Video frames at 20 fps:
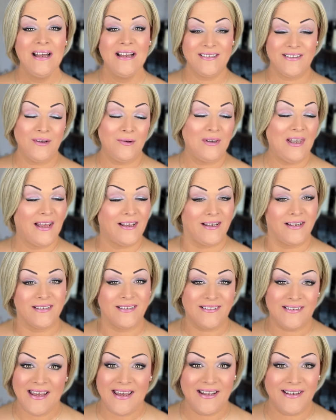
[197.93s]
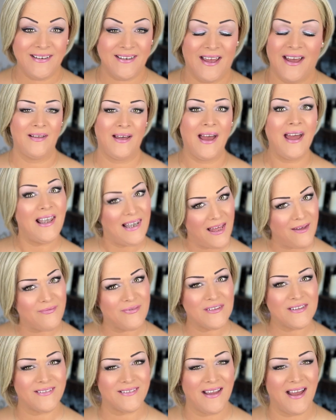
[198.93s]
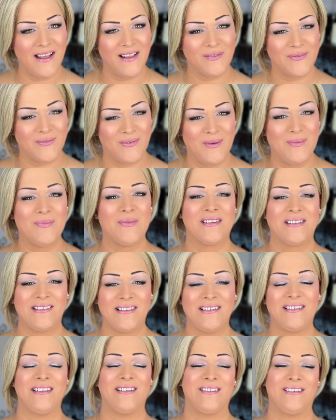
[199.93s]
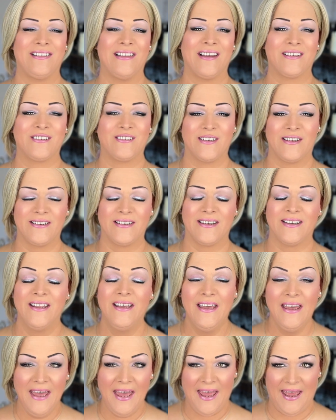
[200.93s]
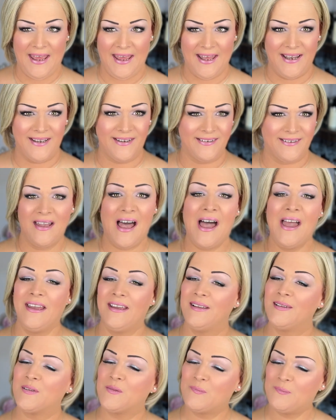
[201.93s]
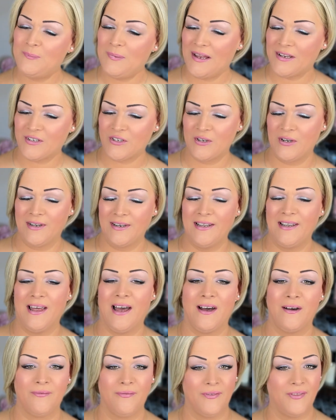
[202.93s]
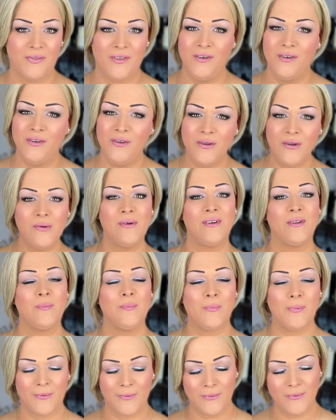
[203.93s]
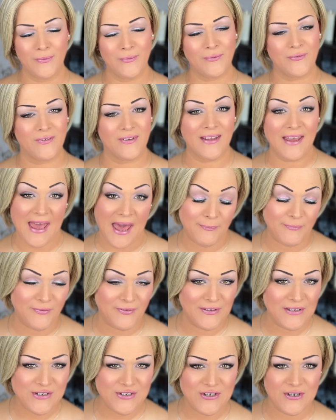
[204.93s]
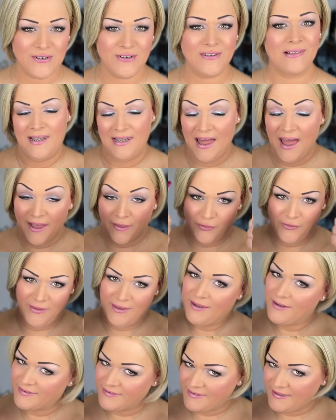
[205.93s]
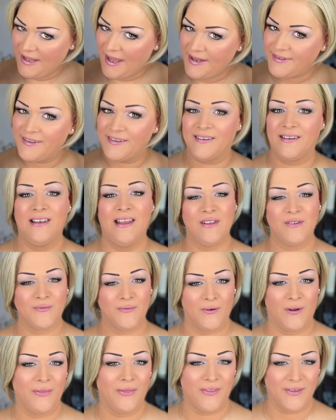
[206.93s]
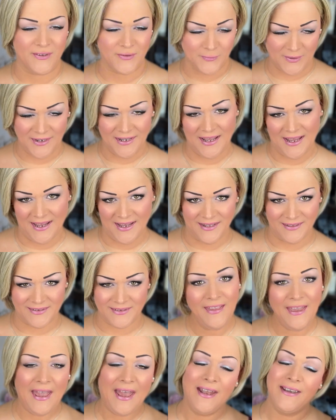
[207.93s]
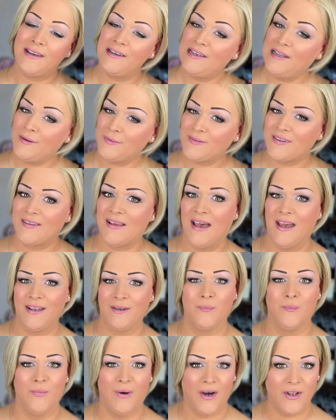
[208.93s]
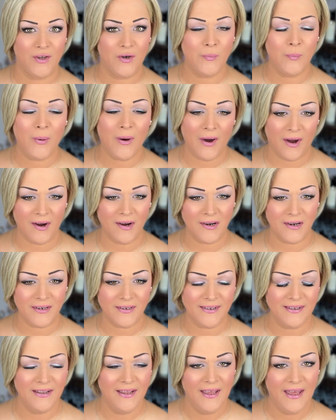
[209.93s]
So, like I said, I love the styles from the City collection, and I especially love the new and improved cap features like the extended lace front this one has and a left side mono part.